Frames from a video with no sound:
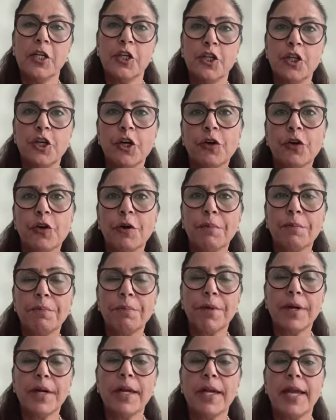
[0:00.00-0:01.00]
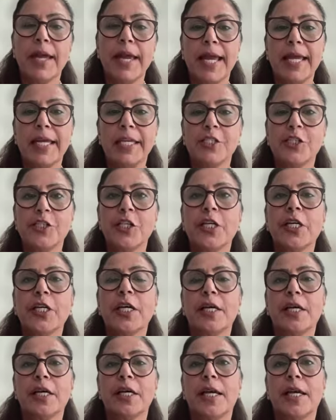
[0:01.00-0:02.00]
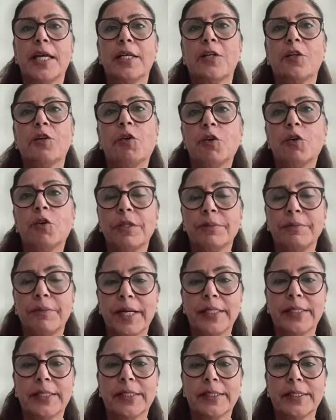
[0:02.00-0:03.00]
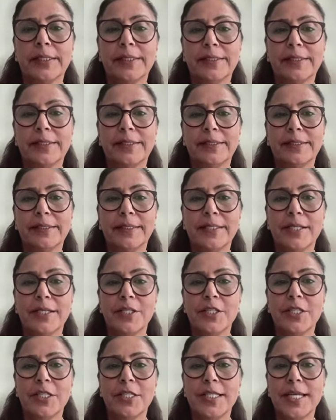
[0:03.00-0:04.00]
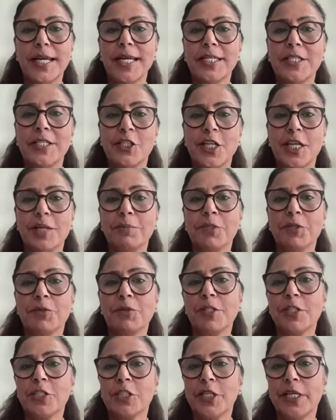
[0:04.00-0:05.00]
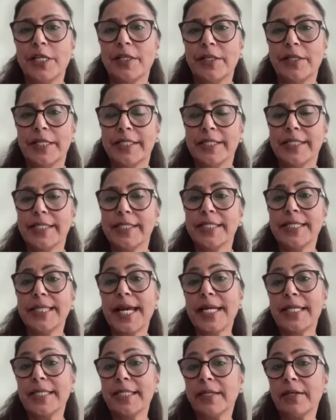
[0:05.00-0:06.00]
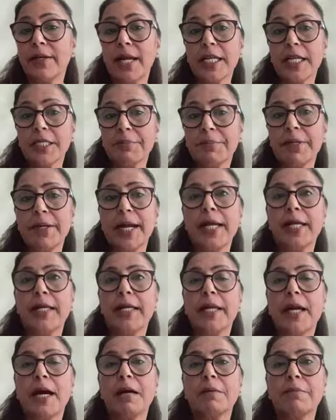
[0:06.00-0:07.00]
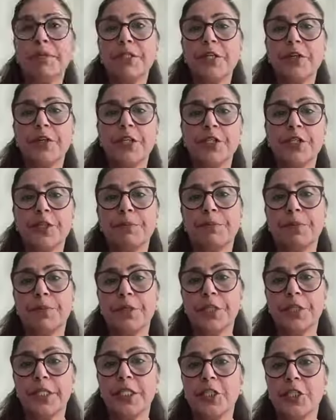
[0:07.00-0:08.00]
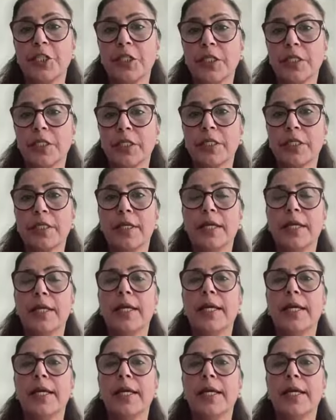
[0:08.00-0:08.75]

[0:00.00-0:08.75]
Europe, Asia, and North America. Today, James will share his insights on expedited arbitration procedures,